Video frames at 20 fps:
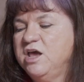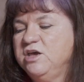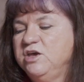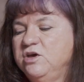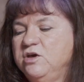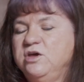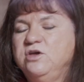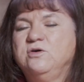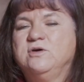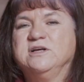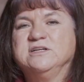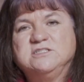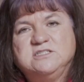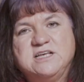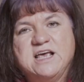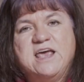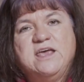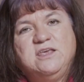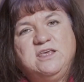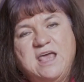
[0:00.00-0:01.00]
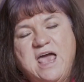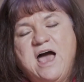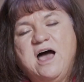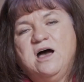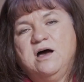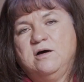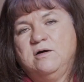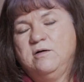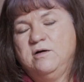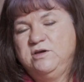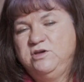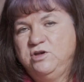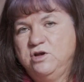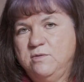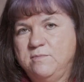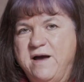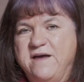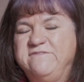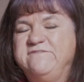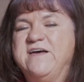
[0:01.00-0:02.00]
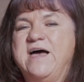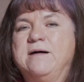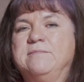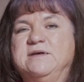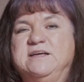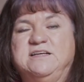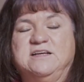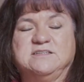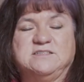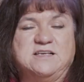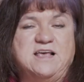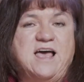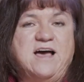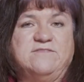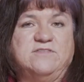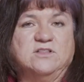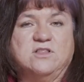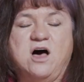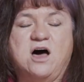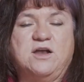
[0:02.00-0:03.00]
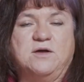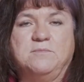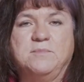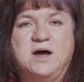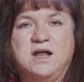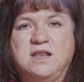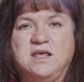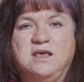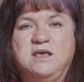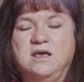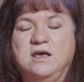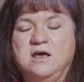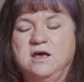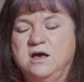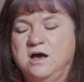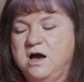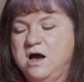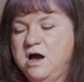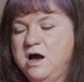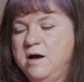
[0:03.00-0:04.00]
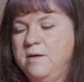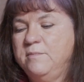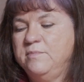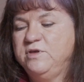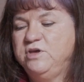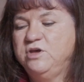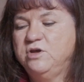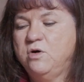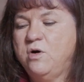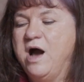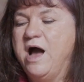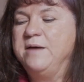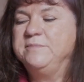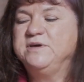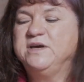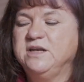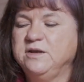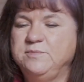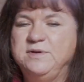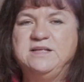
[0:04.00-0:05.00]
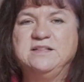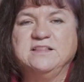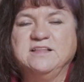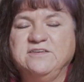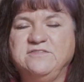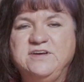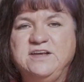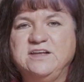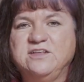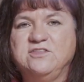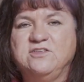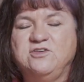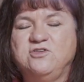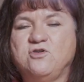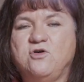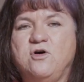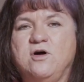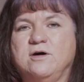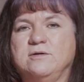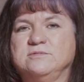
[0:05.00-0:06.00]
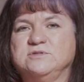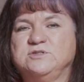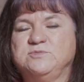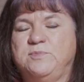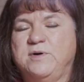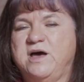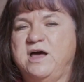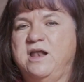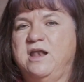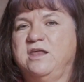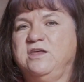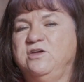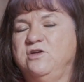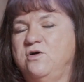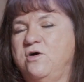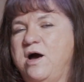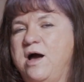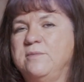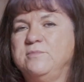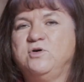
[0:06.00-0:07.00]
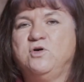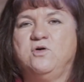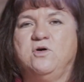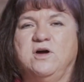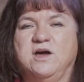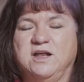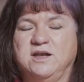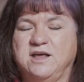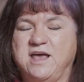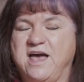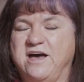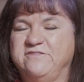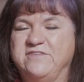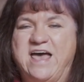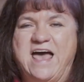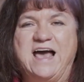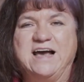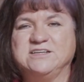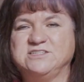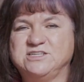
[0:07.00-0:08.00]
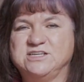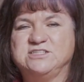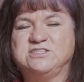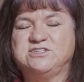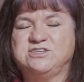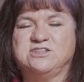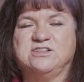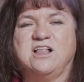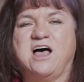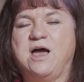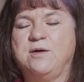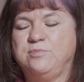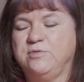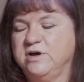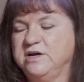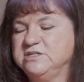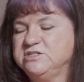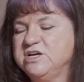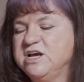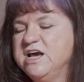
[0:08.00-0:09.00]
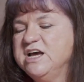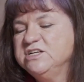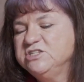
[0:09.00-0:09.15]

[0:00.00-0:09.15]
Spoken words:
You can say, yeah, my family doesn't have a lot of money. I'm going to be living in the dorms, but, I'm going to have access to the libraries.